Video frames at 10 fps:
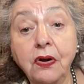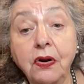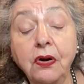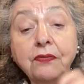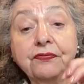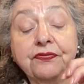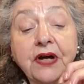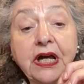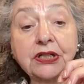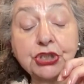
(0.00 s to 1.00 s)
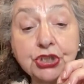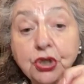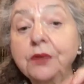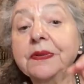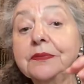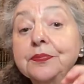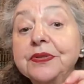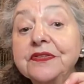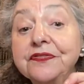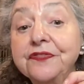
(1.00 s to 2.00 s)
of a German
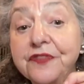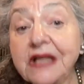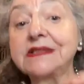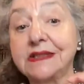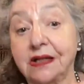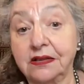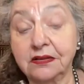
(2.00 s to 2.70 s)
professor,